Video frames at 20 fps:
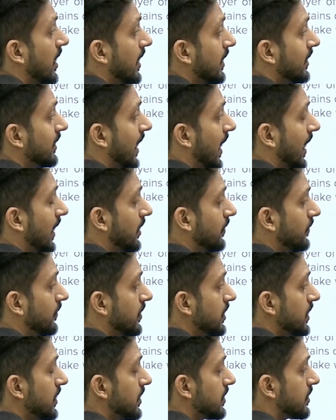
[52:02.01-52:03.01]
That
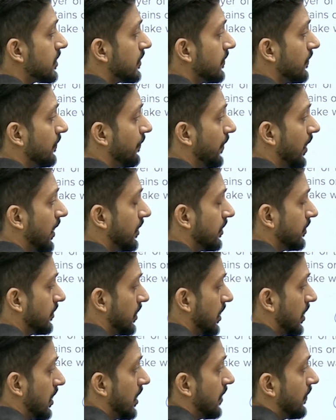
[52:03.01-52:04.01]
was one.
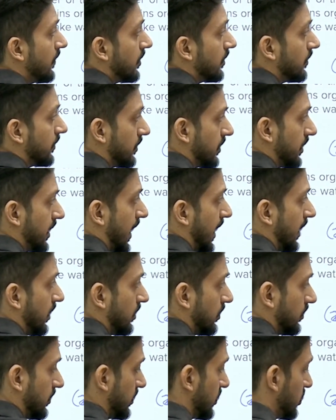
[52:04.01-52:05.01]

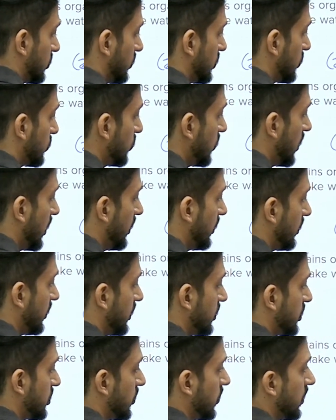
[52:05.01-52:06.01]
So
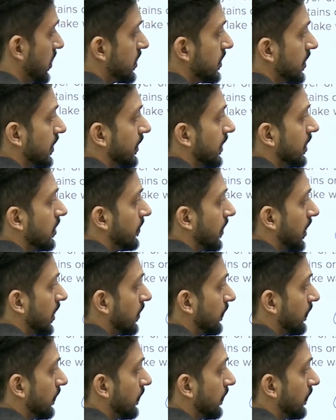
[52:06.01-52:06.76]
200 joule is nothing but